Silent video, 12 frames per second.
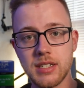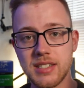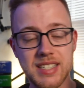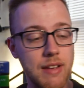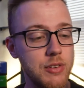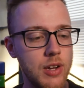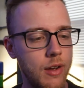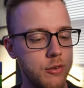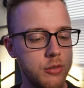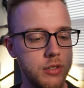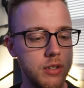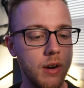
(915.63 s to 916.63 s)
600,
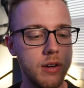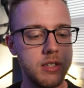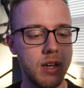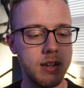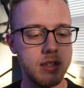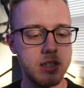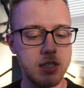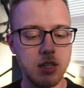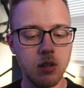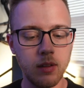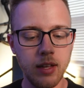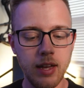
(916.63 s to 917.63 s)
700 yards on
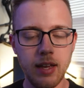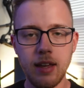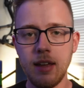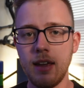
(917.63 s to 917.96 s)
steel